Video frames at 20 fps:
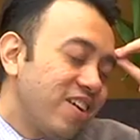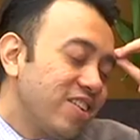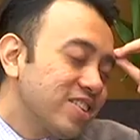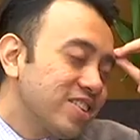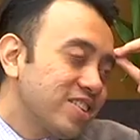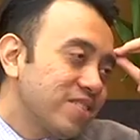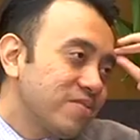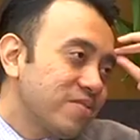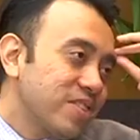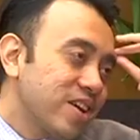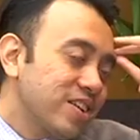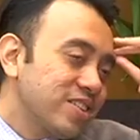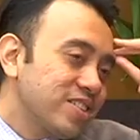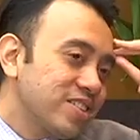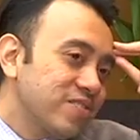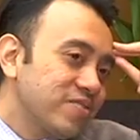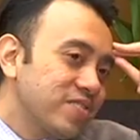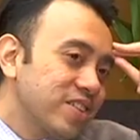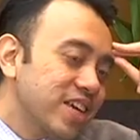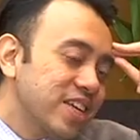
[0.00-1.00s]
Awesome,
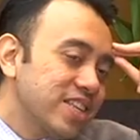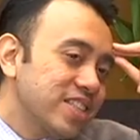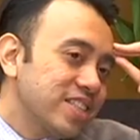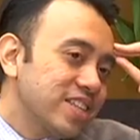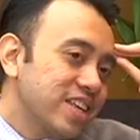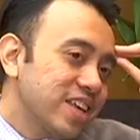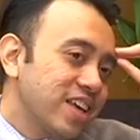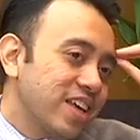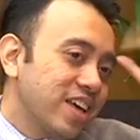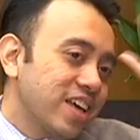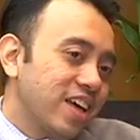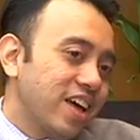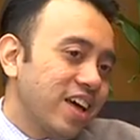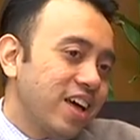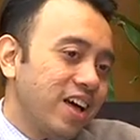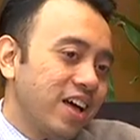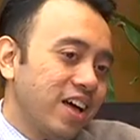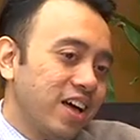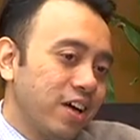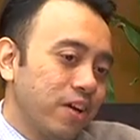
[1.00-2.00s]
awesome. Because
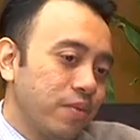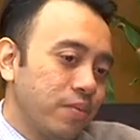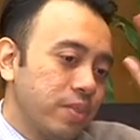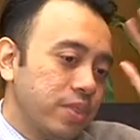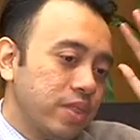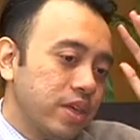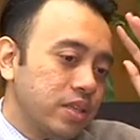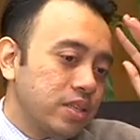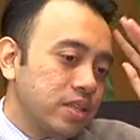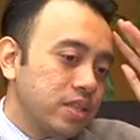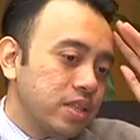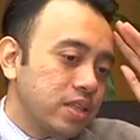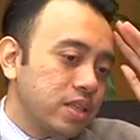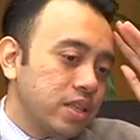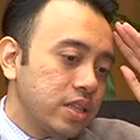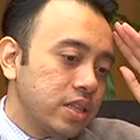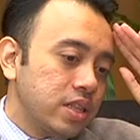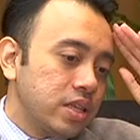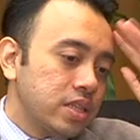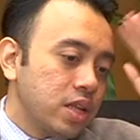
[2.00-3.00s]

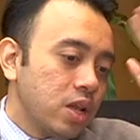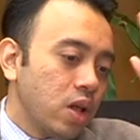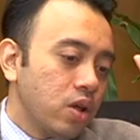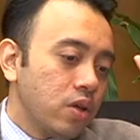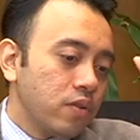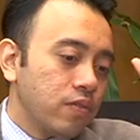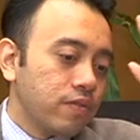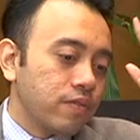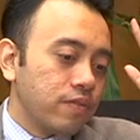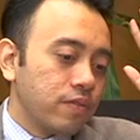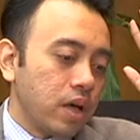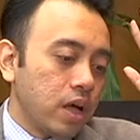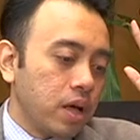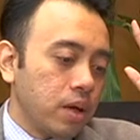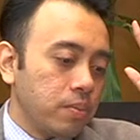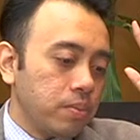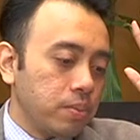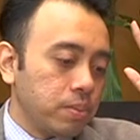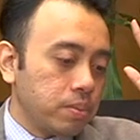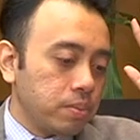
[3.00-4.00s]
there's a lot
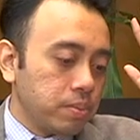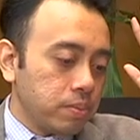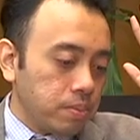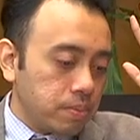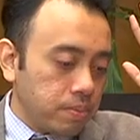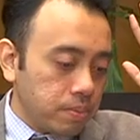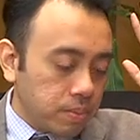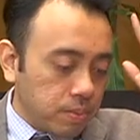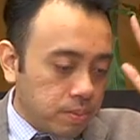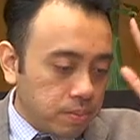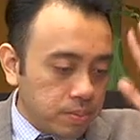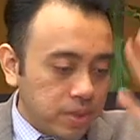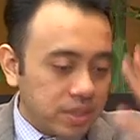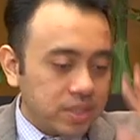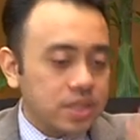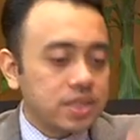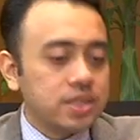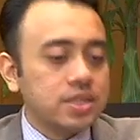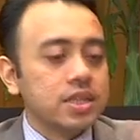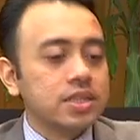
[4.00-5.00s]
of
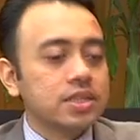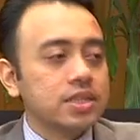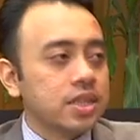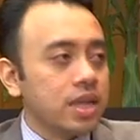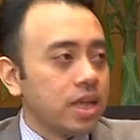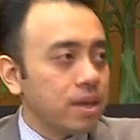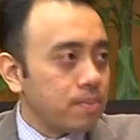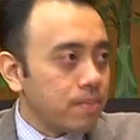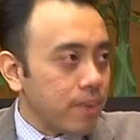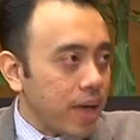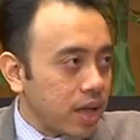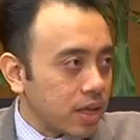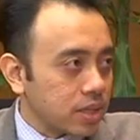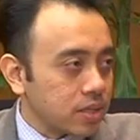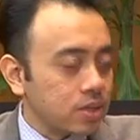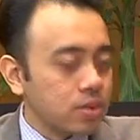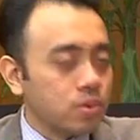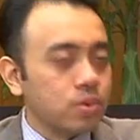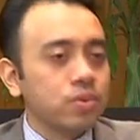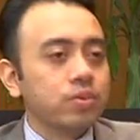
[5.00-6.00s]
businesses in
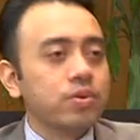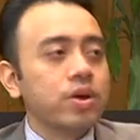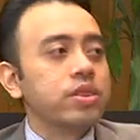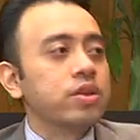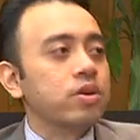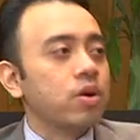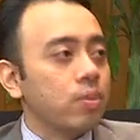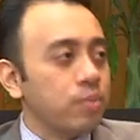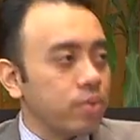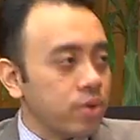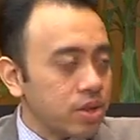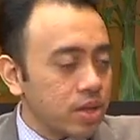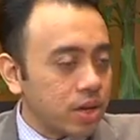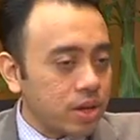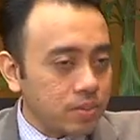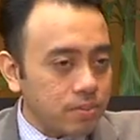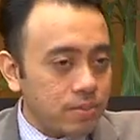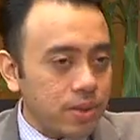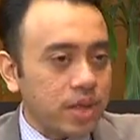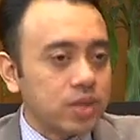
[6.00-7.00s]
banks, or rather operation
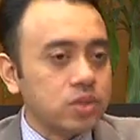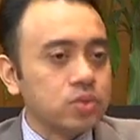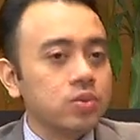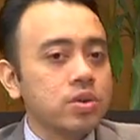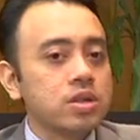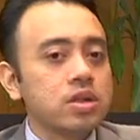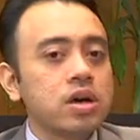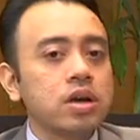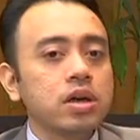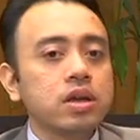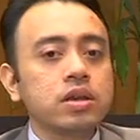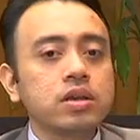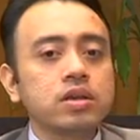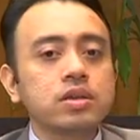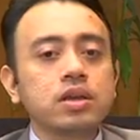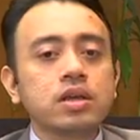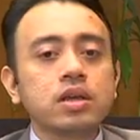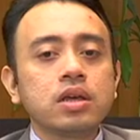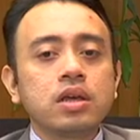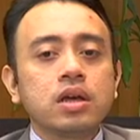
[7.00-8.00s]
in banks, which
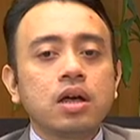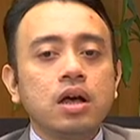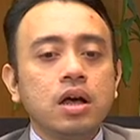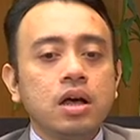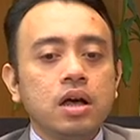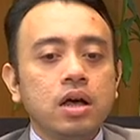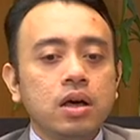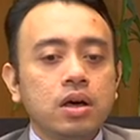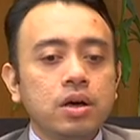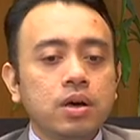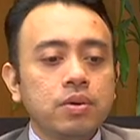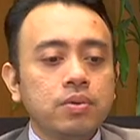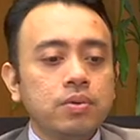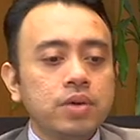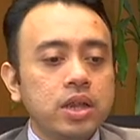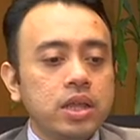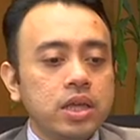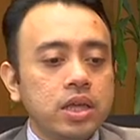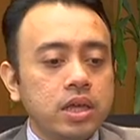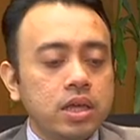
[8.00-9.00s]
aren't
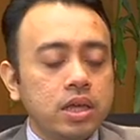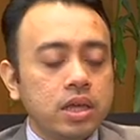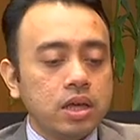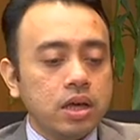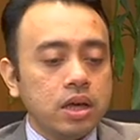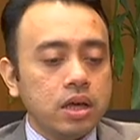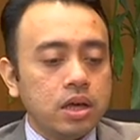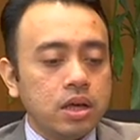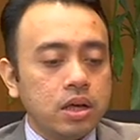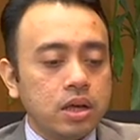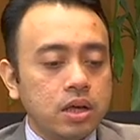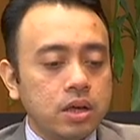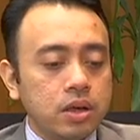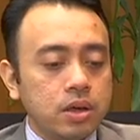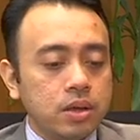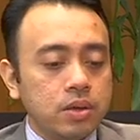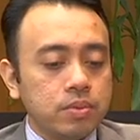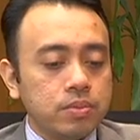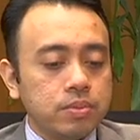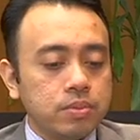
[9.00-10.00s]
really
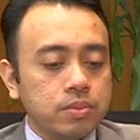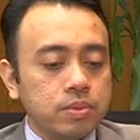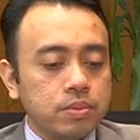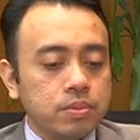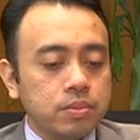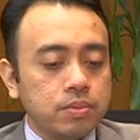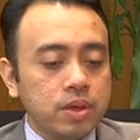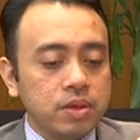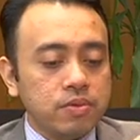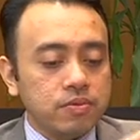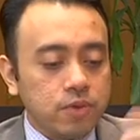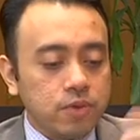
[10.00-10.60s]
been